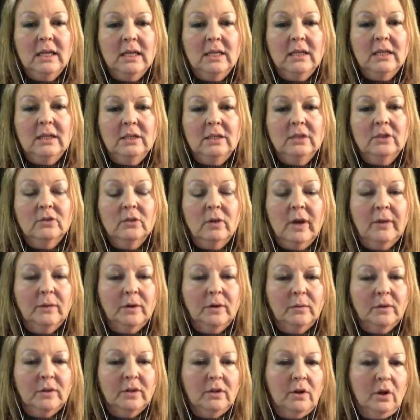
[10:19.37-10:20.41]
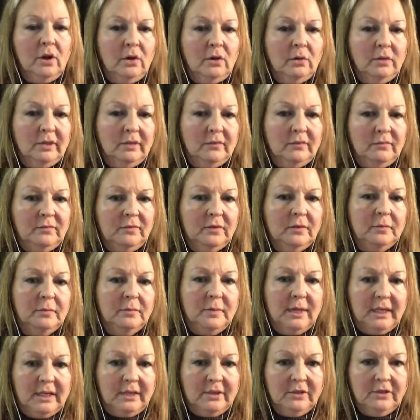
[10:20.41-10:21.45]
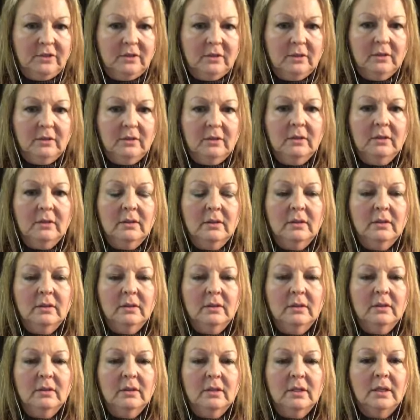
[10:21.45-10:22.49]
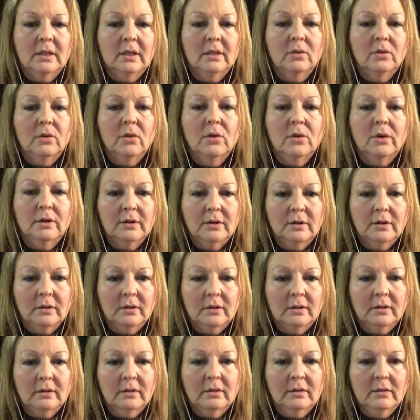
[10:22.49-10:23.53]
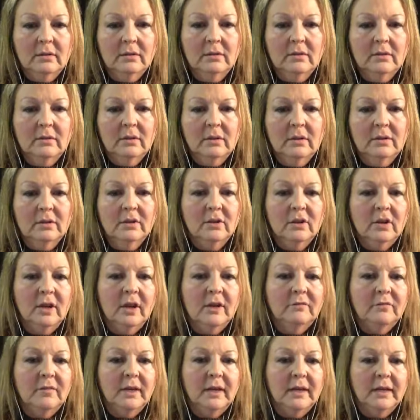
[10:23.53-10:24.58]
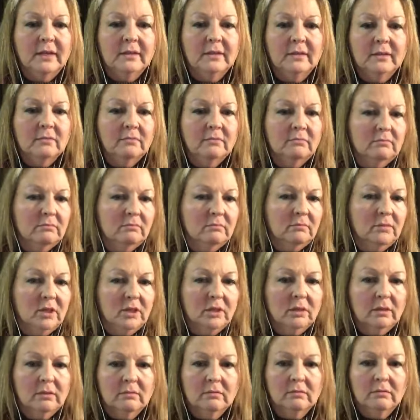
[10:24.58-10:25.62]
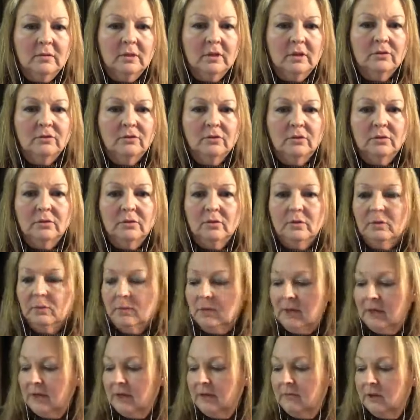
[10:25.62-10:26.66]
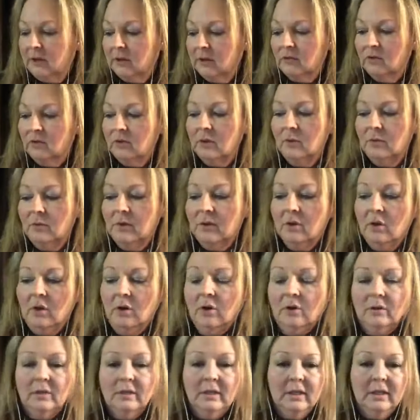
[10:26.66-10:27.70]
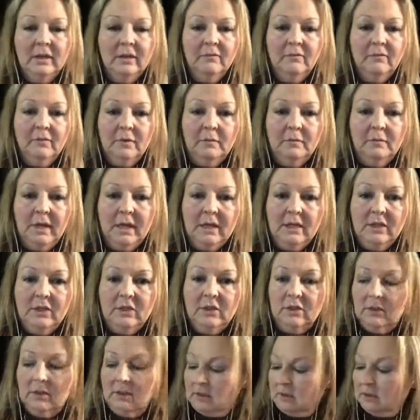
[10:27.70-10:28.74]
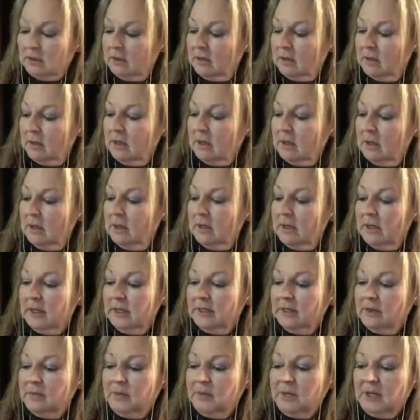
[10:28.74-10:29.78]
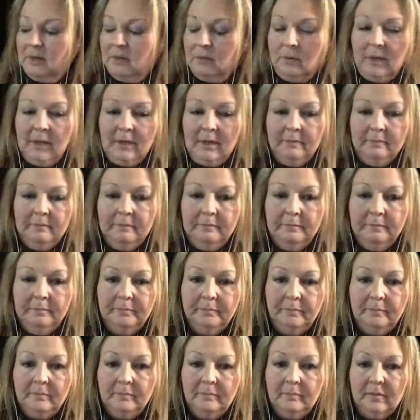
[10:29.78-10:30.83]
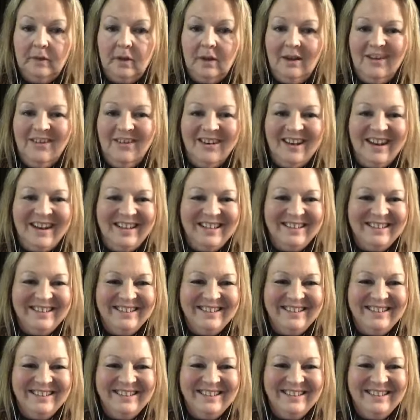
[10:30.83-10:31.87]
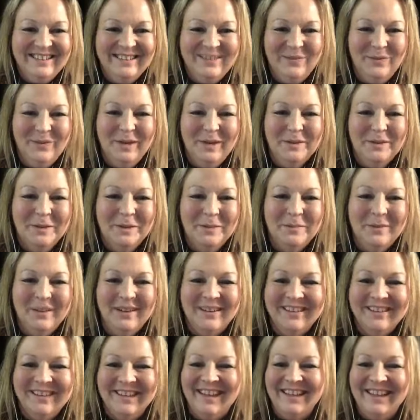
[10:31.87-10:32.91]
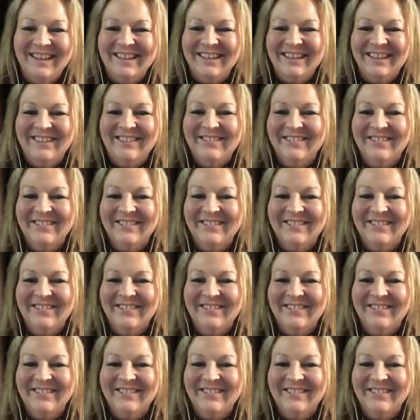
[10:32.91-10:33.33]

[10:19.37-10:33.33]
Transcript: So I would withhold information in order to not face, you know, the truth or whatever. So withholding information is a big one. All right. Welcome all. Thank you.